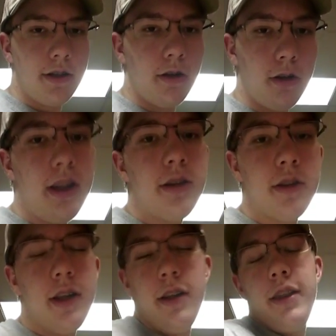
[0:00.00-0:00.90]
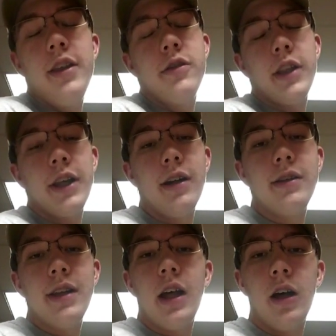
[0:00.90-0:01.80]
to show. These are the
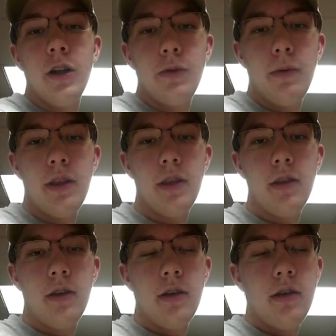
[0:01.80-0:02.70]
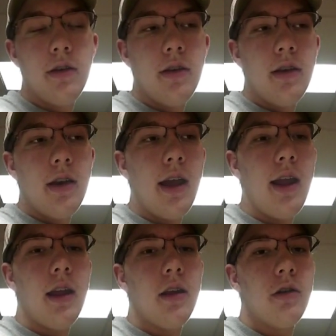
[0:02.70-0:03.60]
guns that I hunt with
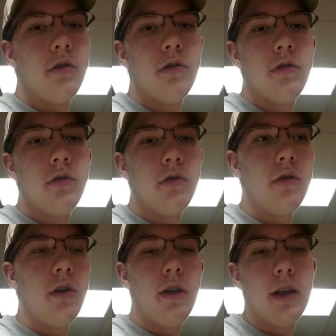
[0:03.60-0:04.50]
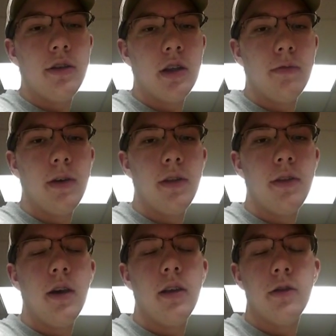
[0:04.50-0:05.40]
and do a lot of stuff with.
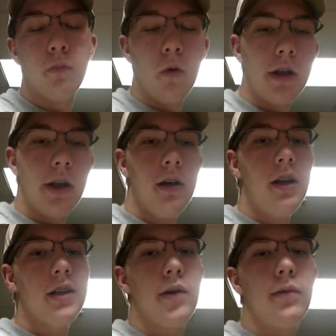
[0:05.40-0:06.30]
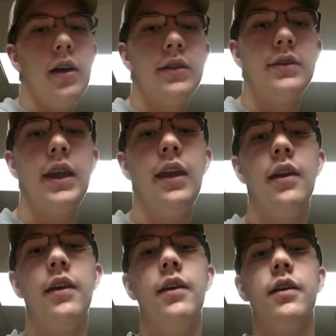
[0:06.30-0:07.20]
There's one gun. It's my Rossi,
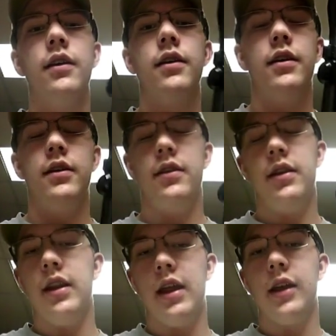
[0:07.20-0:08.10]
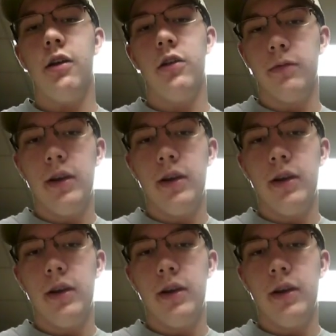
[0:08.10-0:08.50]
and I call it a